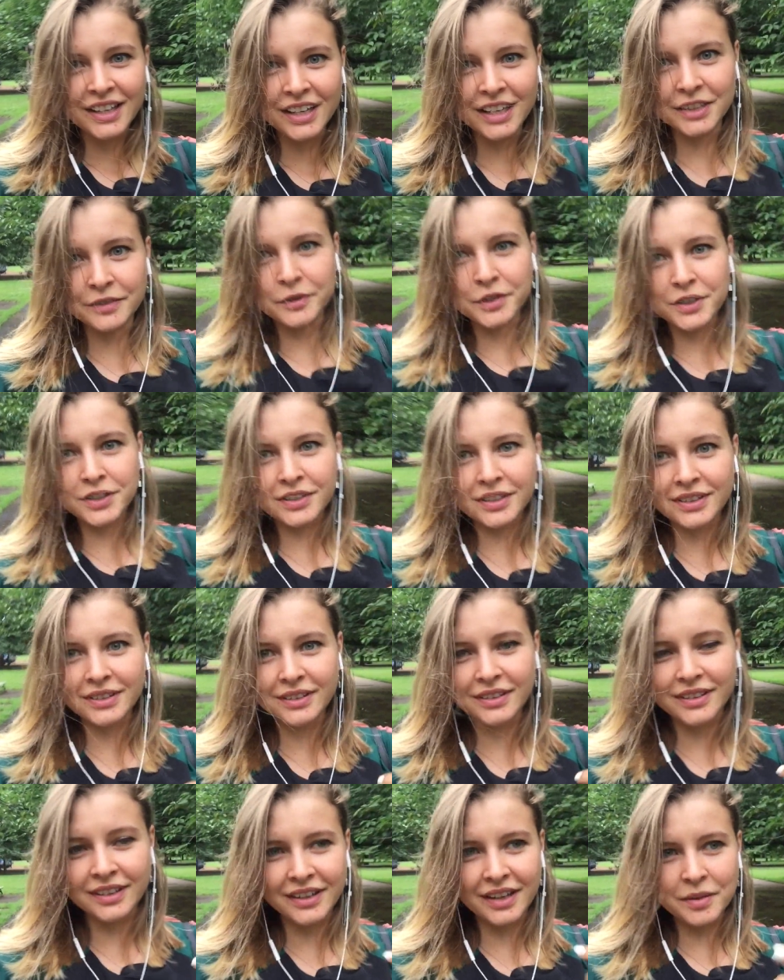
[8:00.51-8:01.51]

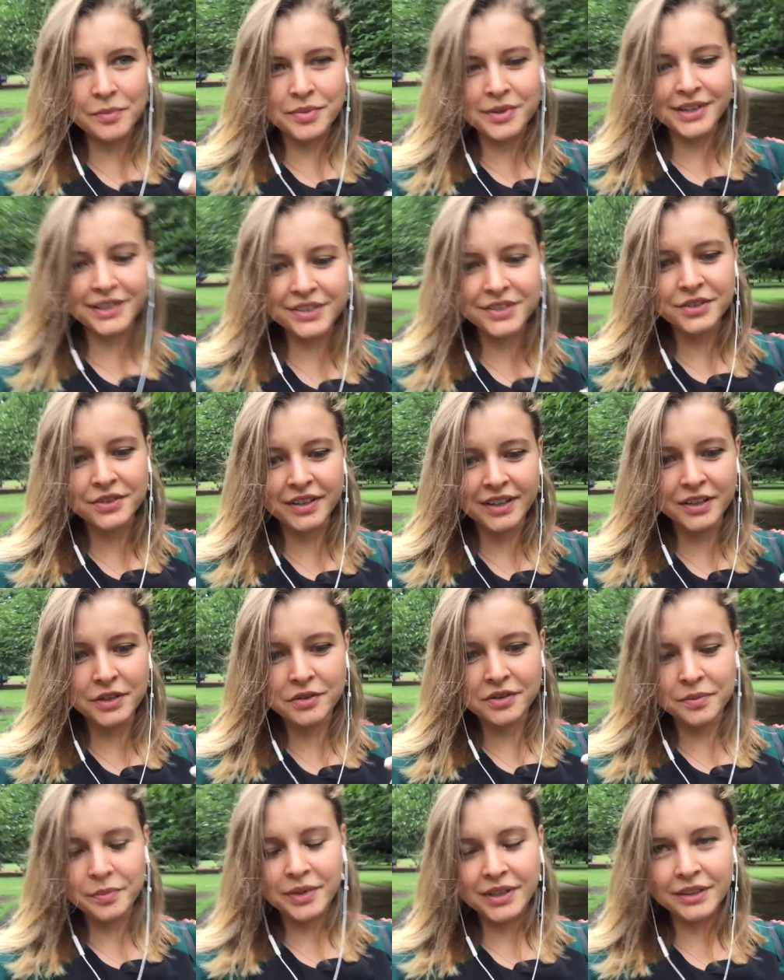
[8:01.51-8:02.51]
comparing to the
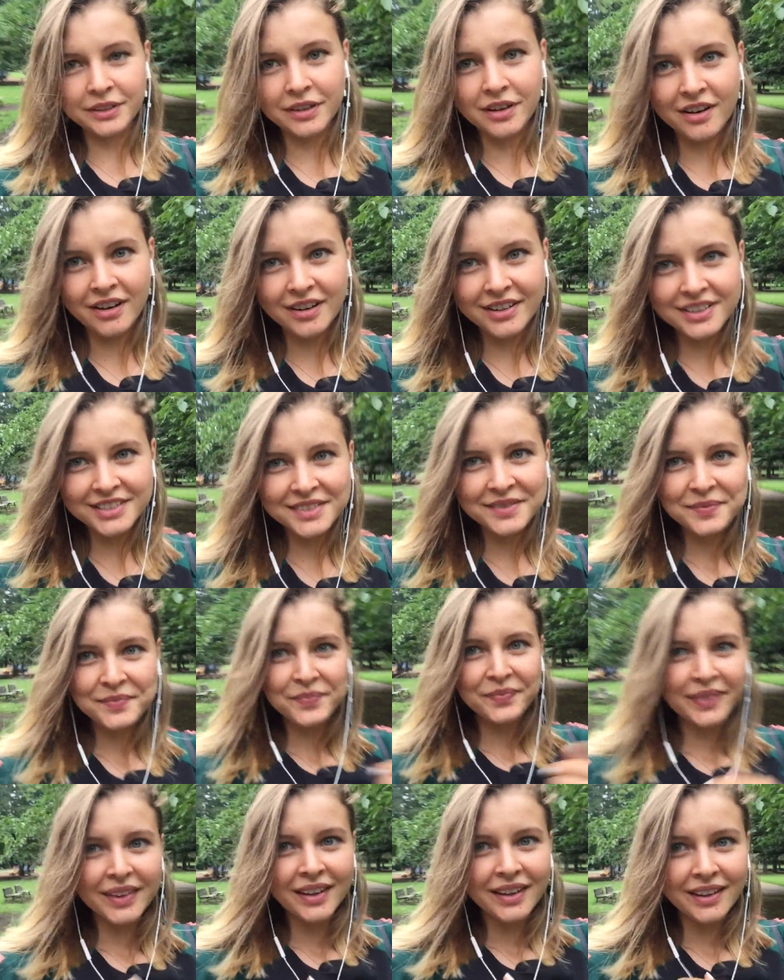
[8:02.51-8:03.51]
European cars,
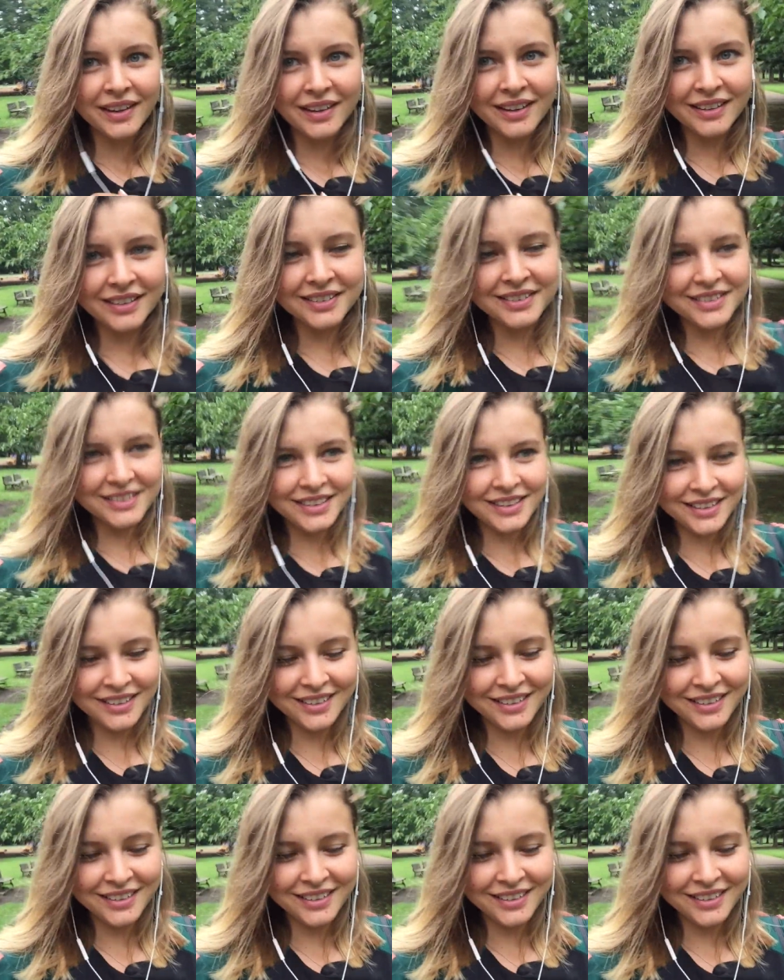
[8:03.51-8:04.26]
and.